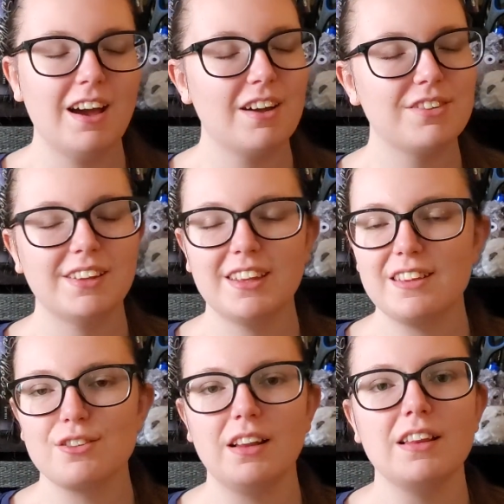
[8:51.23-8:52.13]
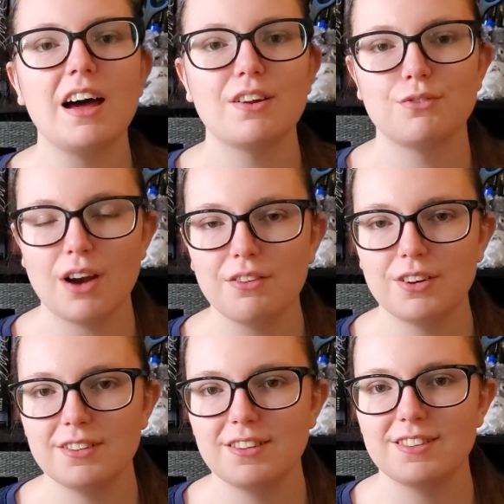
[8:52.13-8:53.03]
I feel like there's a lot of
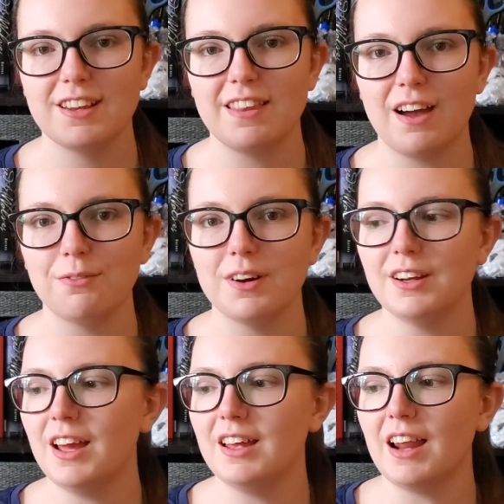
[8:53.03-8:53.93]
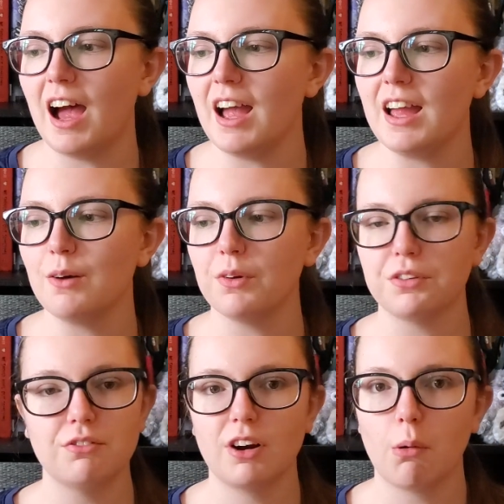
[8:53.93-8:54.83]
references to that one and I
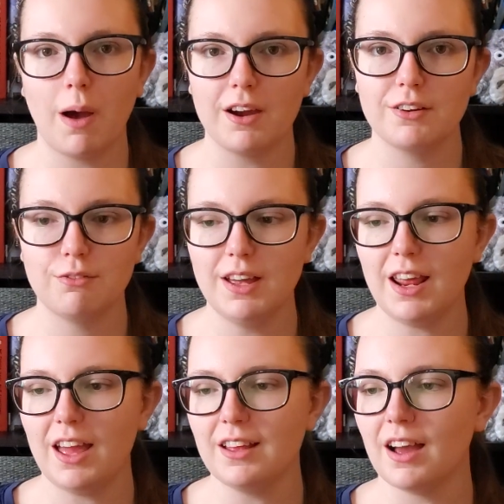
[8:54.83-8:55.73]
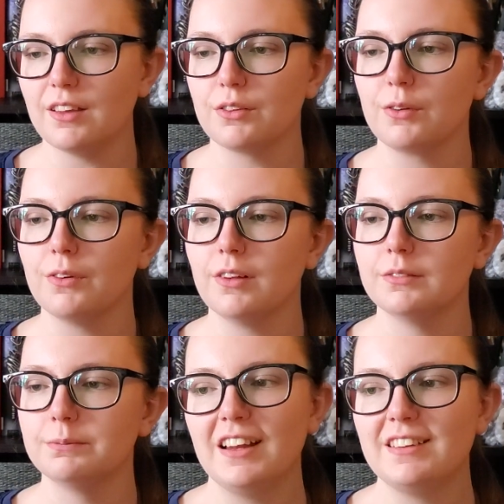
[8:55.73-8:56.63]
wasn't required to read it in high school.
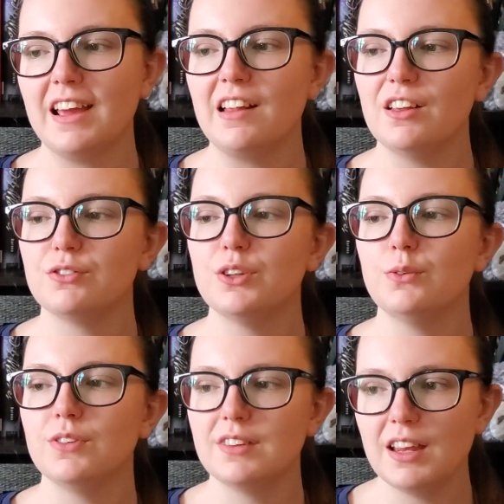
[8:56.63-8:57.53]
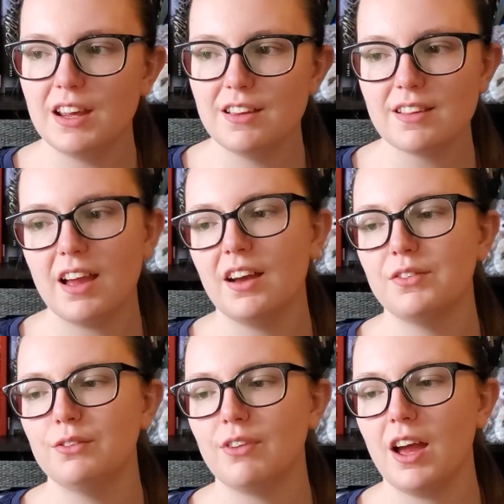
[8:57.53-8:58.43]
A Tale of Two Cities I
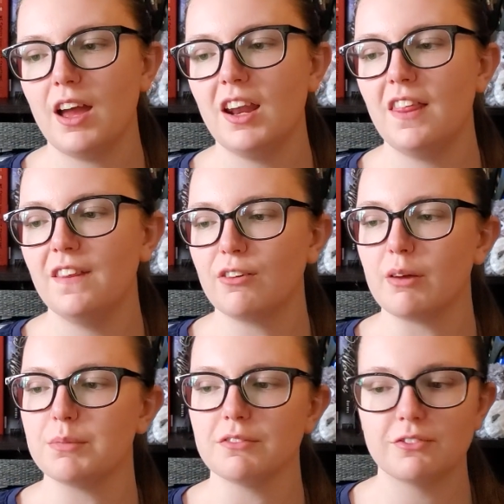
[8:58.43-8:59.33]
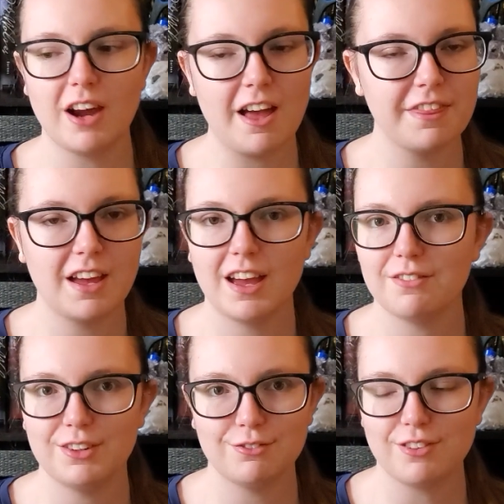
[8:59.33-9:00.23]
haven't read, The Grapes of Wrath I
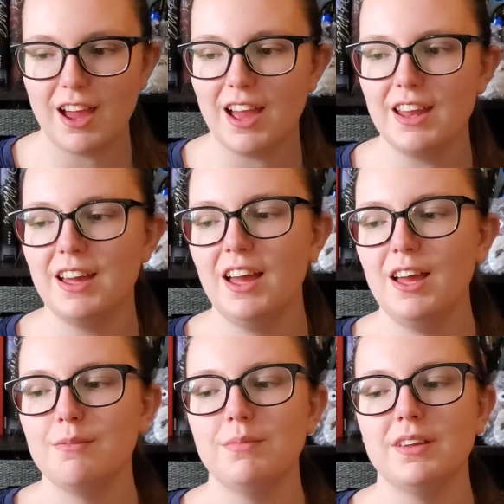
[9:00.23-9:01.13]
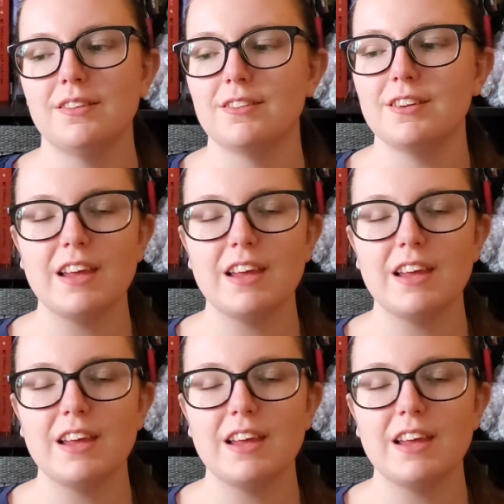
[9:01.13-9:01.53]
haven't read, Mrs.